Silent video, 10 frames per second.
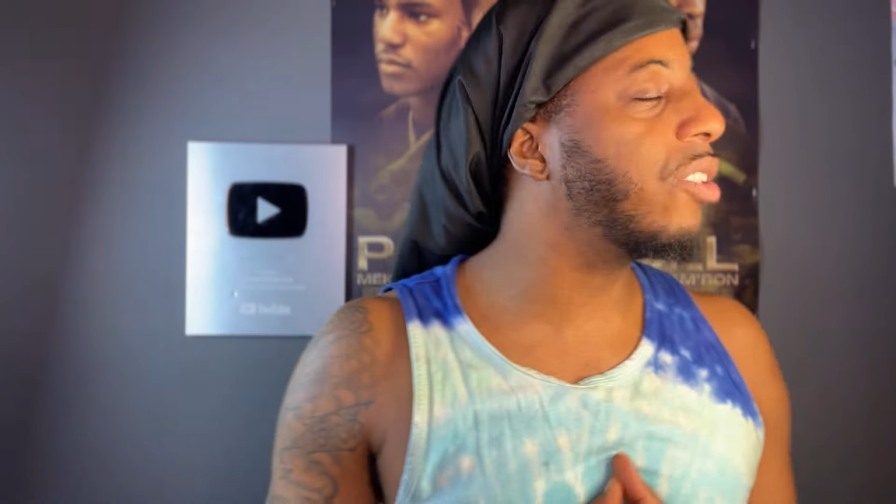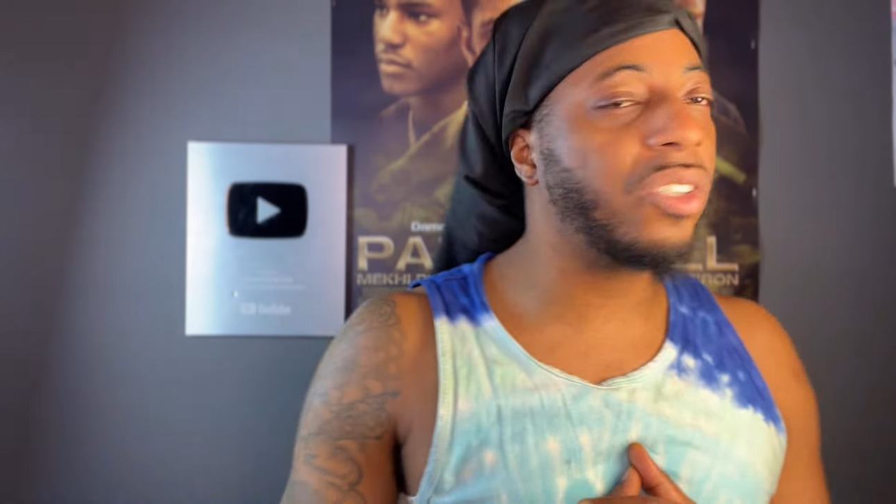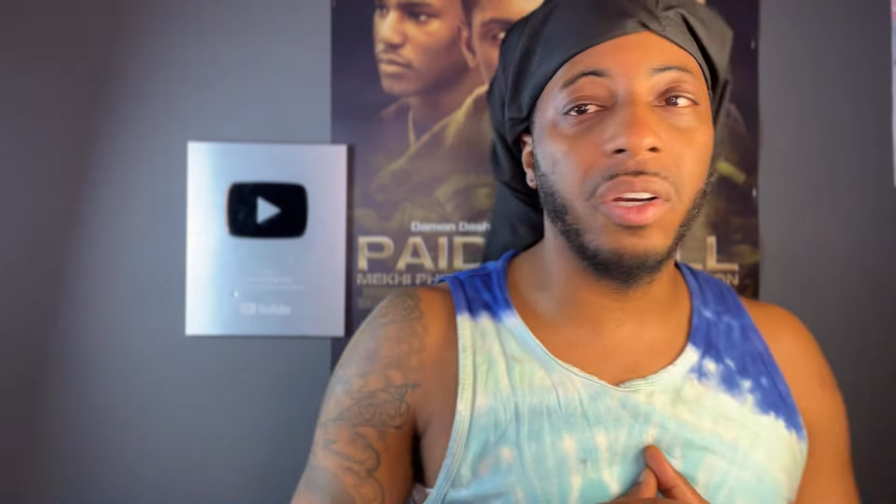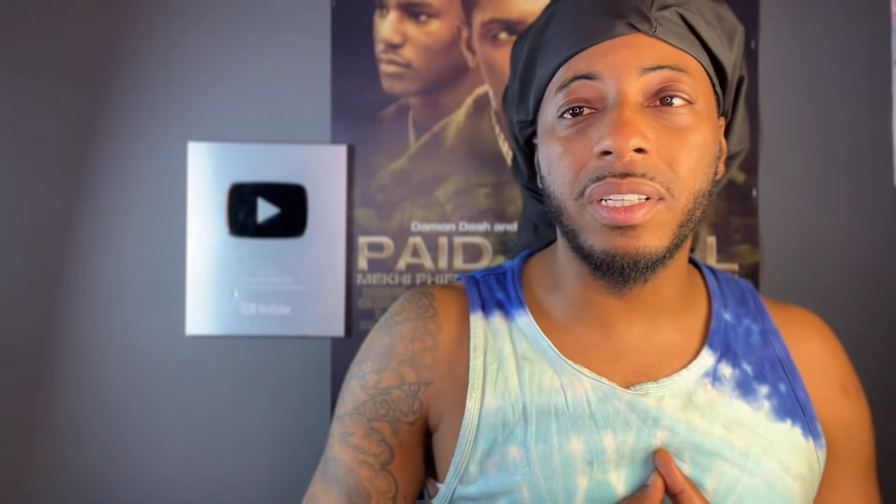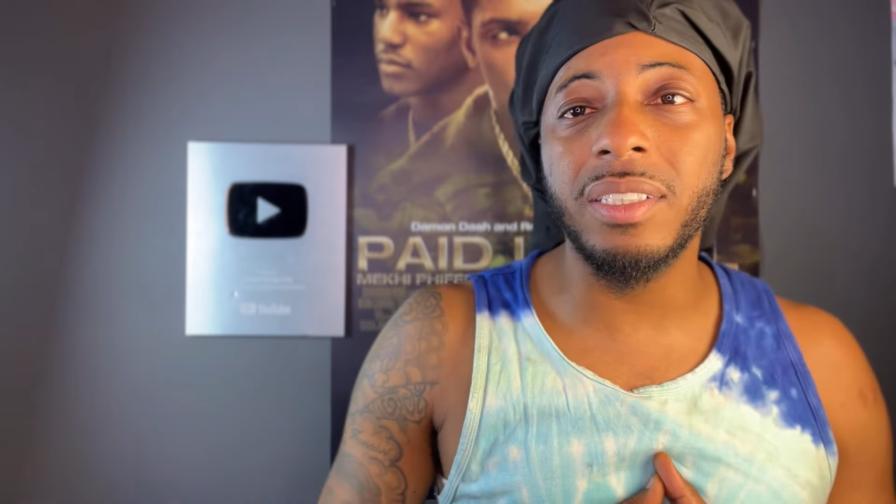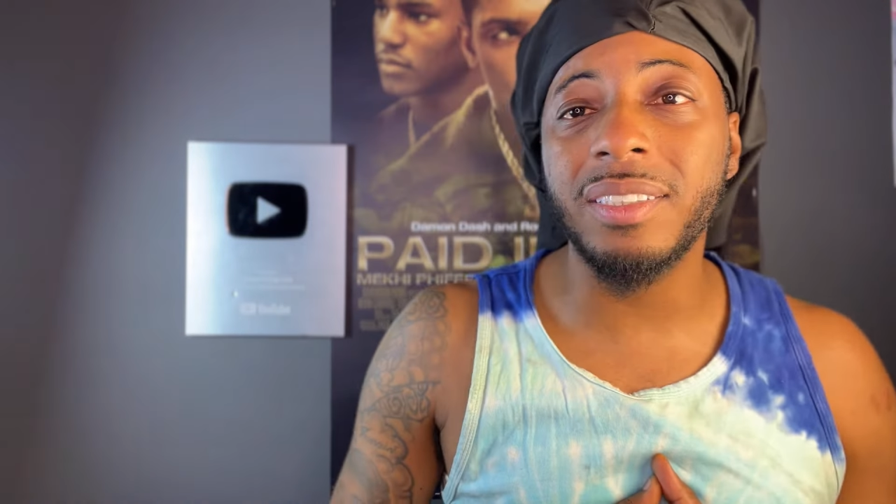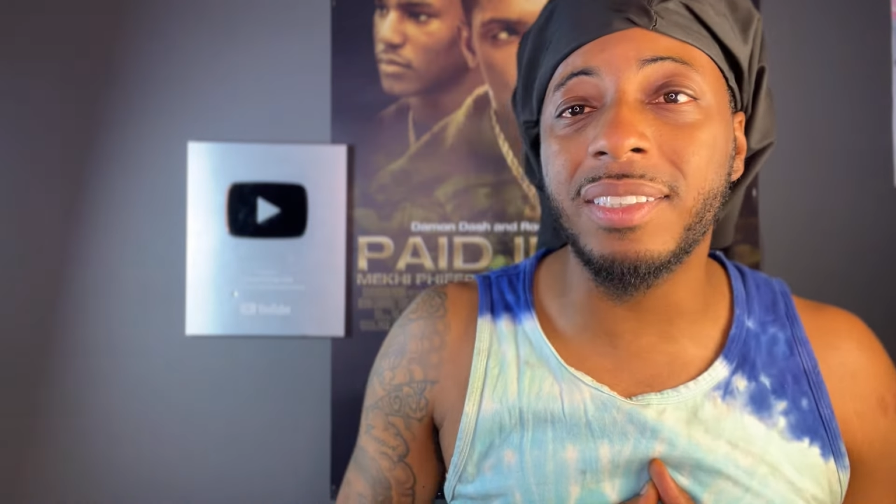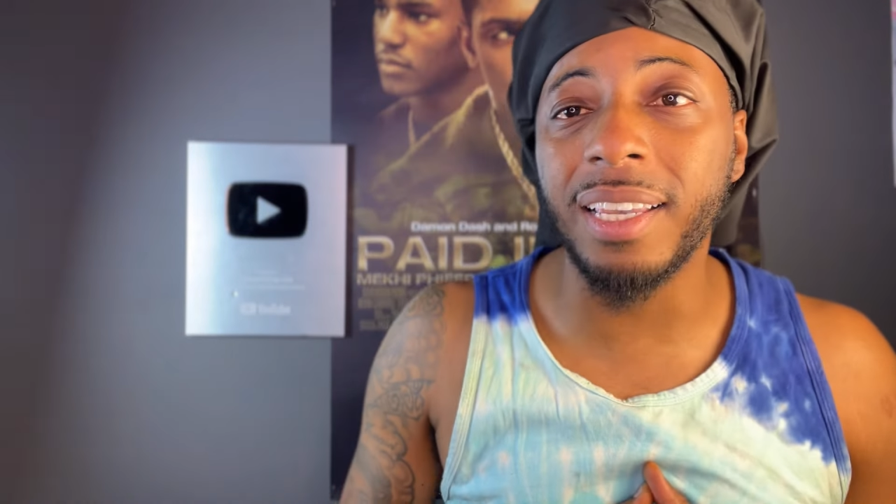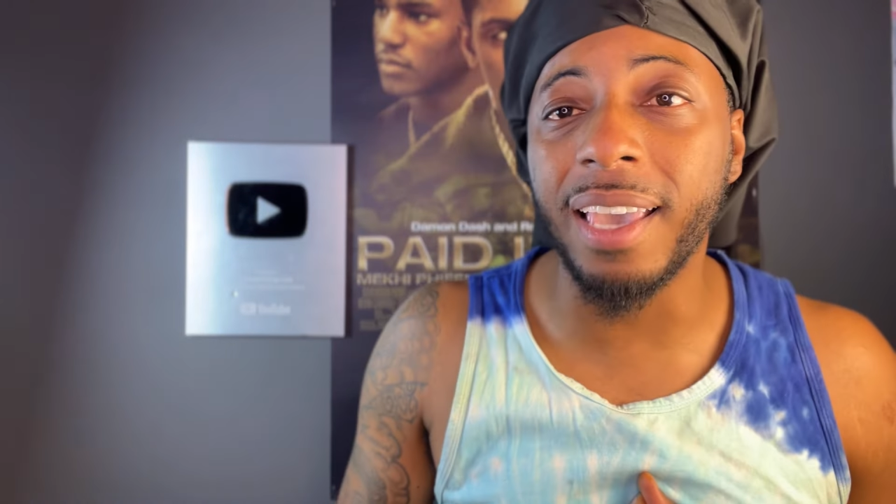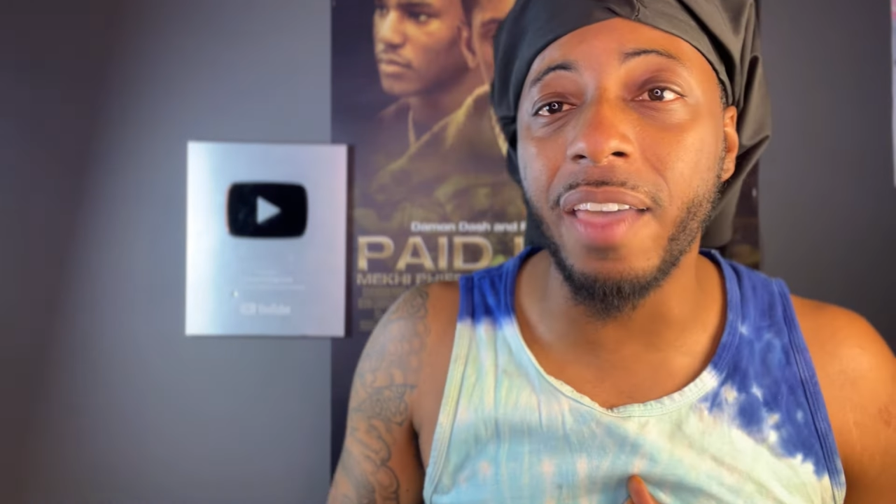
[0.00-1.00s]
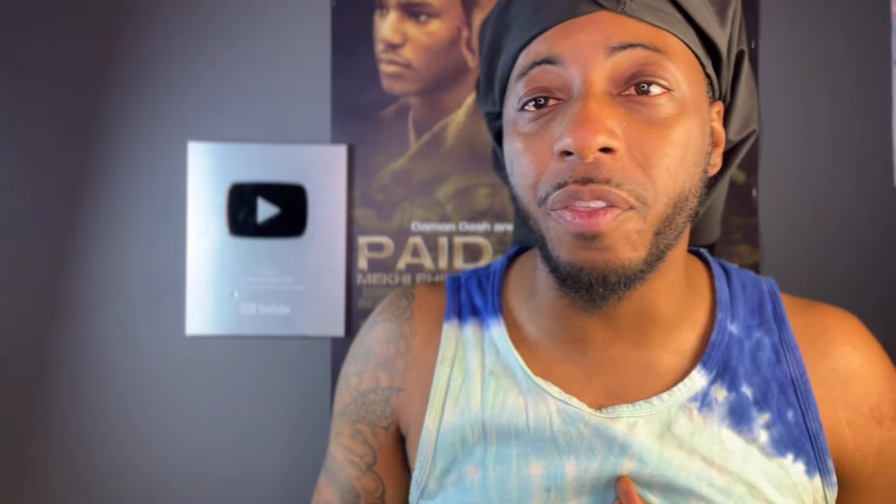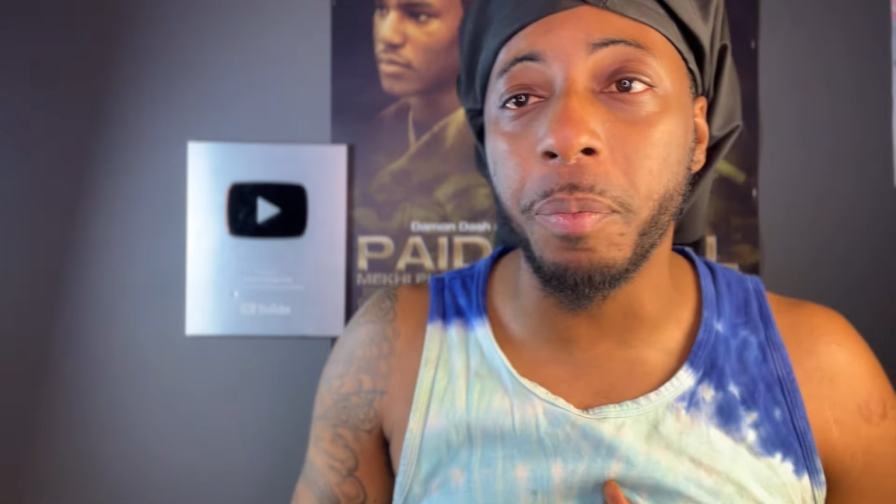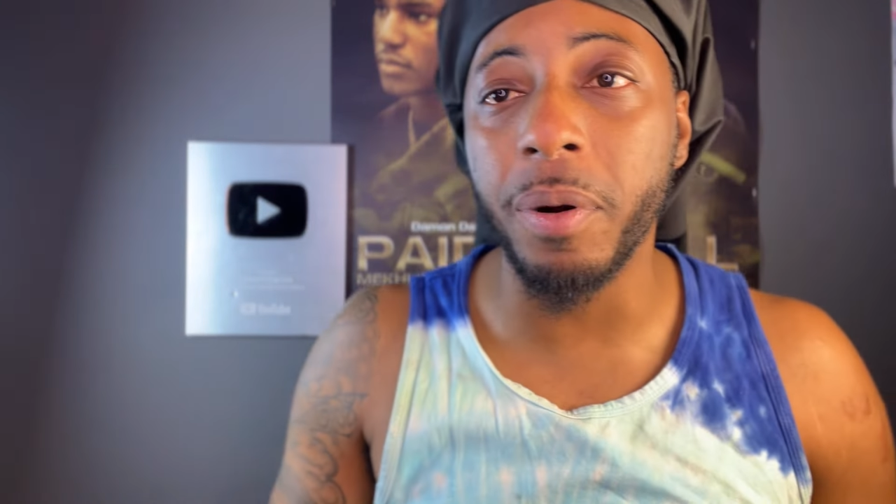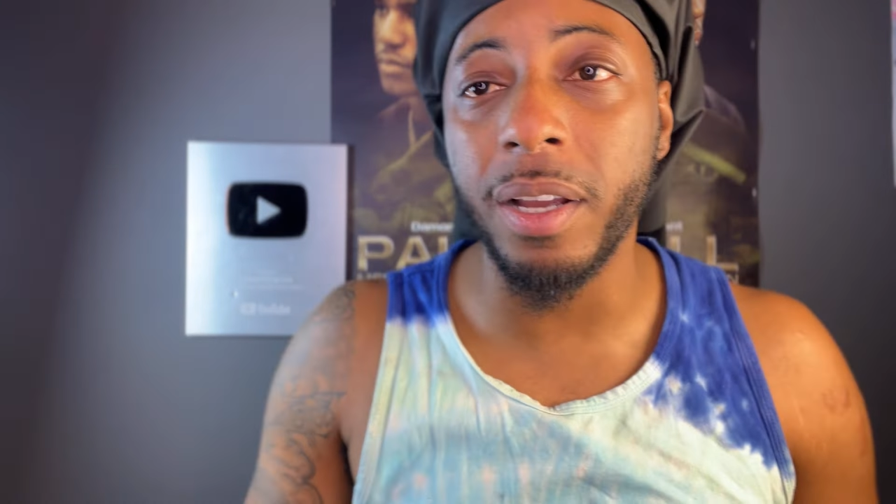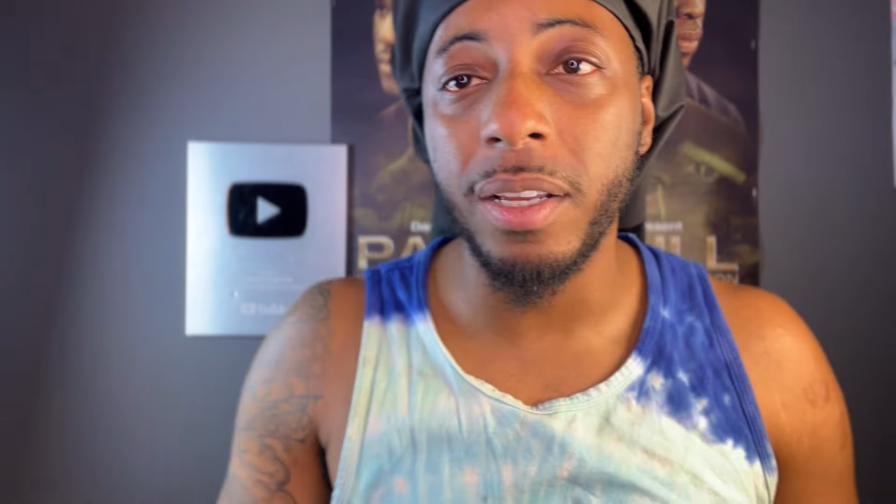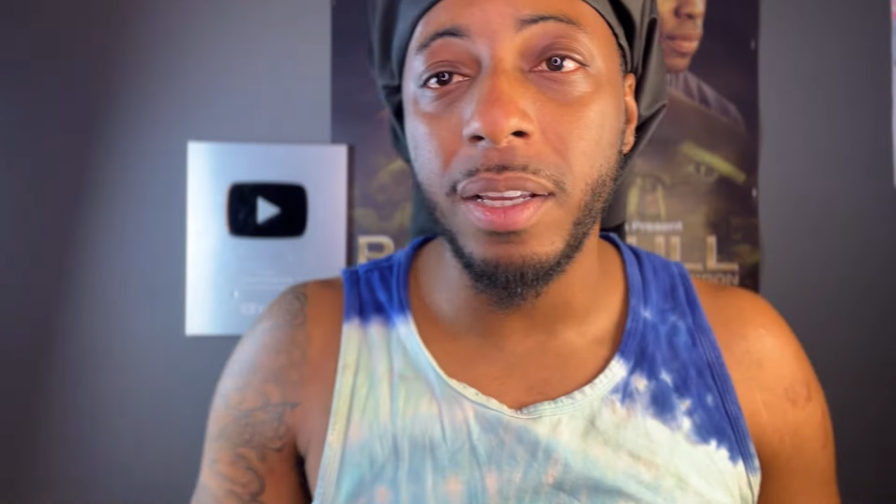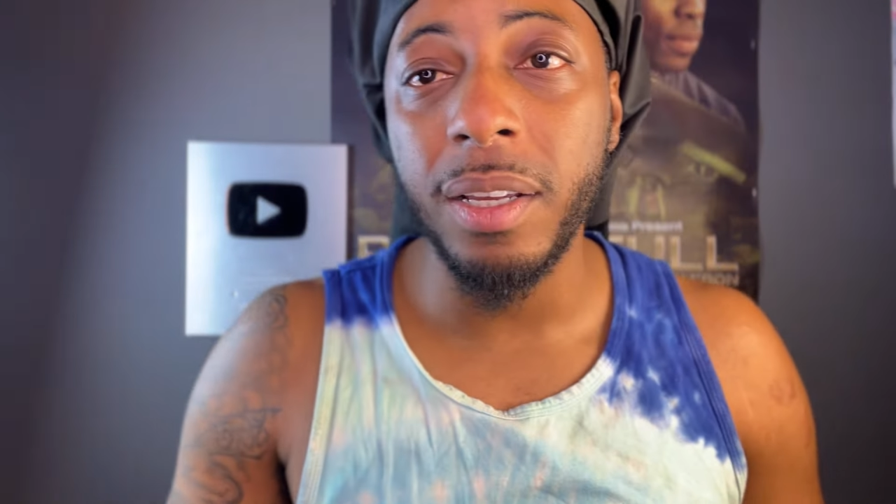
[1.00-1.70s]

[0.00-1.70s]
circus together, bruh.